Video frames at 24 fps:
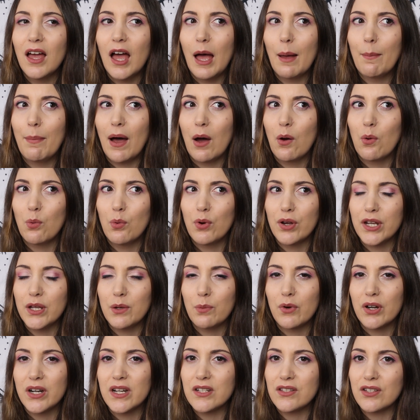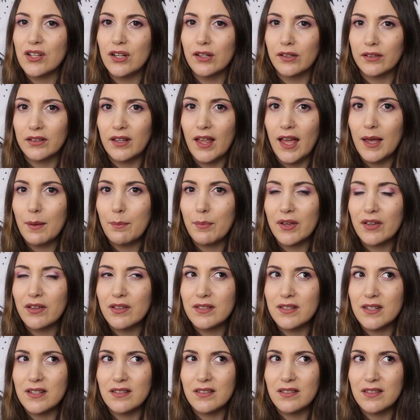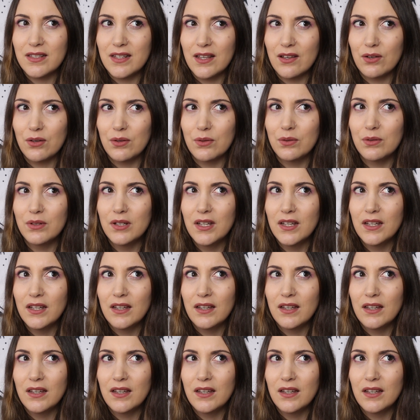about what you want it to look like, because it's still